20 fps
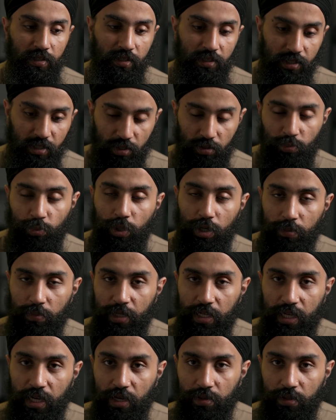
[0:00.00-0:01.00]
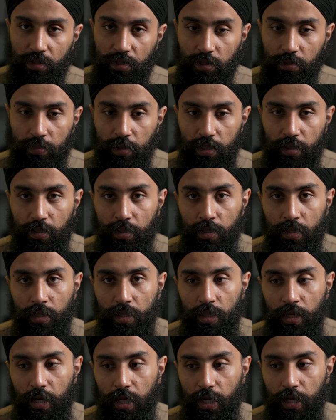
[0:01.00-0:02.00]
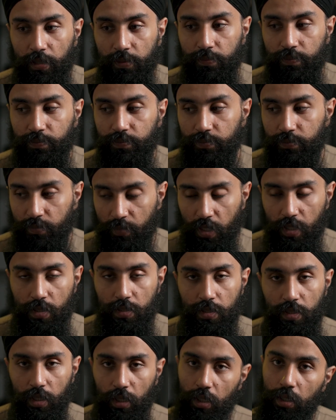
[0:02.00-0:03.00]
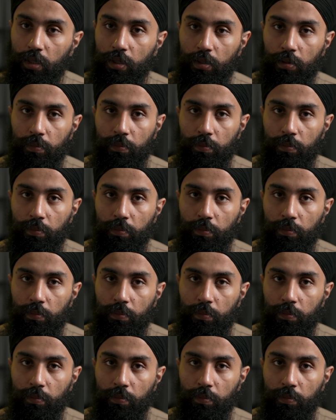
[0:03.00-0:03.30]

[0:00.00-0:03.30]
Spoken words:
did wear me down a little bit is there.